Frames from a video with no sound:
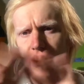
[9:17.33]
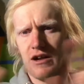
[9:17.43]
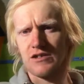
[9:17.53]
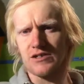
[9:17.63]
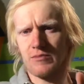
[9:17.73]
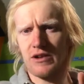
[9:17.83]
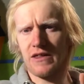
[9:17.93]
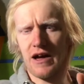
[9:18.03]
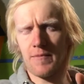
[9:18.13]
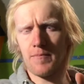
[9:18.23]
simply
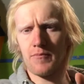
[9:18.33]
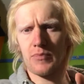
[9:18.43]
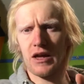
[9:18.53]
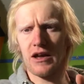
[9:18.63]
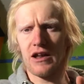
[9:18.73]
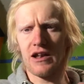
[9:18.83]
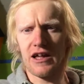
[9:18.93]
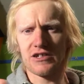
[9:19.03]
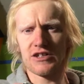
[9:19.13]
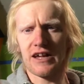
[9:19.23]
that. And then
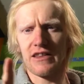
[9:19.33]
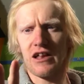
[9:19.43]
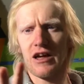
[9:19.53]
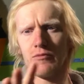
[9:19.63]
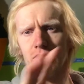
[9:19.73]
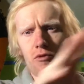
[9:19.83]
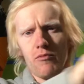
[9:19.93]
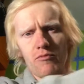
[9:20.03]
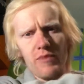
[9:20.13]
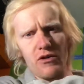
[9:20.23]
later down the line we will
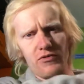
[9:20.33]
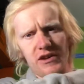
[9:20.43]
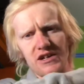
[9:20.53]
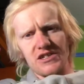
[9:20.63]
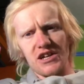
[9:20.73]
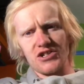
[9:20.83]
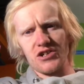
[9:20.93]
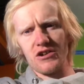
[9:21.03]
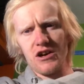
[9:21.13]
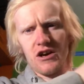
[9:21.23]
build the extension,
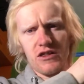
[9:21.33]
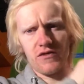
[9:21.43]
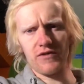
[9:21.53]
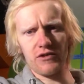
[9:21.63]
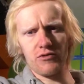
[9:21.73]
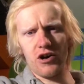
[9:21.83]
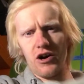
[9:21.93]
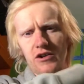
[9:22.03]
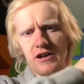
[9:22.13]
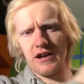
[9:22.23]
the Fiddle
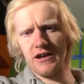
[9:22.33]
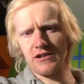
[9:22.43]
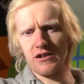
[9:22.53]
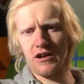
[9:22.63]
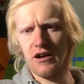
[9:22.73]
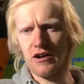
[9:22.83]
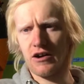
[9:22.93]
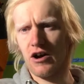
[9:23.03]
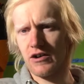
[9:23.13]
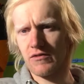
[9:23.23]
Yard and
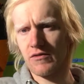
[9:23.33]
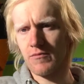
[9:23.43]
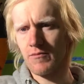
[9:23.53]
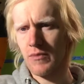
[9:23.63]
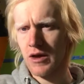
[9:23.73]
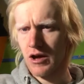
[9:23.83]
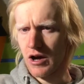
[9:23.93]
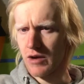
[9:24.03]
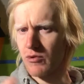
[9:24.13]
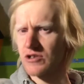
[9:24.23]
Cardiff. I
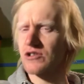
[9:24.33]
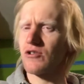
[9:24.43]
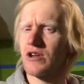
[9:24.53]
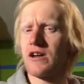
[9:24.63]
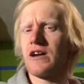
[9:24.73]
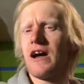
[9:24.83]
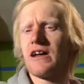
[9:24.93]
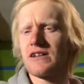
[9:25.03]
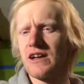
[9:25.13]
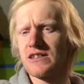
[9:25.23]
was looking at
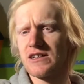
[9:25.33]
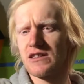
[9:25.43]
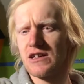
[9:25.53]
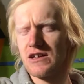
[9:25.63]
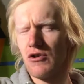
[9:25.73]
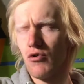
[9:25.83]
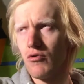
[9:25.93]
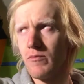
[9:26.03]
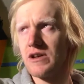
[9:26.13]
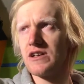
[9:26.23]
getting the
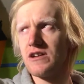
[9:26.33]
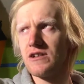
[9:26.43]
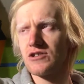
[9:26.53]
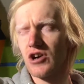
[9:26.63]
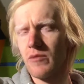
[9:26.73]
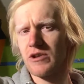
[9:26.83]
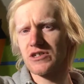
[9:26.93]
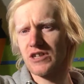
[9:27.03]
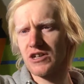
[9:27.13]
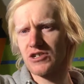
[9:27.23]
Hornby terminus
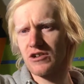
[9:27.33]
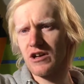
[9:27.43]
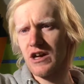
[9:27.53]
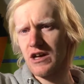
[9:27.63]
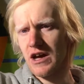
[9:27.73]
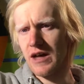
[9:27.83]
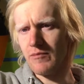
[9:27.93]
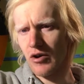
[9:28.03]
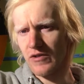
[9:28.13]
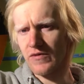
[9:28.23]
station and
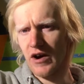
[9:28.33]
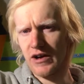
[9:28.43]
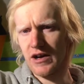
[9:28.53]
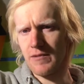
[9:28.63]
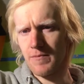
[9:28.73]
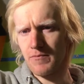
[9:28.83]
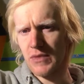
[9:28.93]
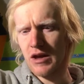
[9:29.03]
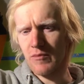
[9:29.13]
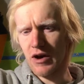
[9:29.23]
modifying it,
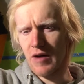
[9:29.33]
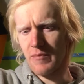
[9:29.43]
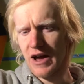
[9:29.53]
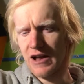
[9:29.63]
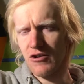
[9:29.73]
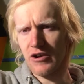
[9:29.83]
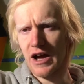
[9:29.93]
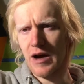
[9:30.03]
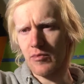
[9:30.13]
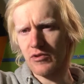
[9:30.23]
but a better look at
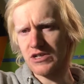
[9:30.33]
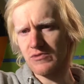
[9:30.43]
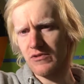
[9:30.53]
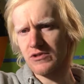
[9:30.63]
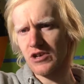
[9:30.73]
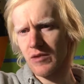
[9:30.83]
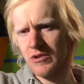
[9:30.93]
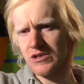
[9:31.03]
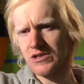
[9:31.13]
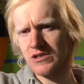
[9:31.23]
Aberystwyth
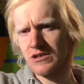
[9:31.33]
terminus.